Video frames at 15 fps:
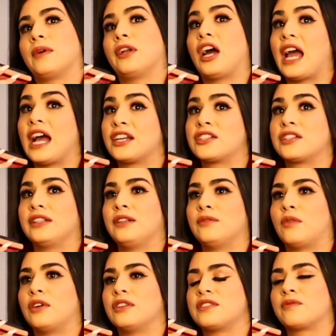And I actually
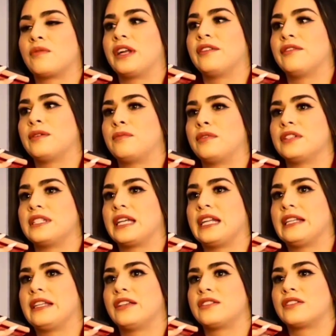was one of the
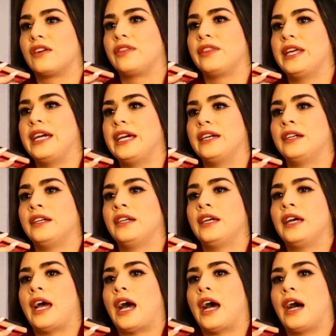presenters on there
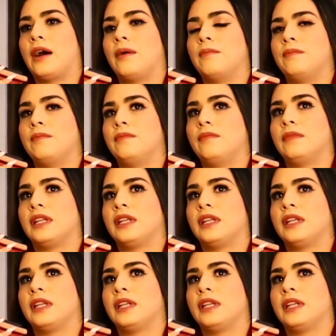um,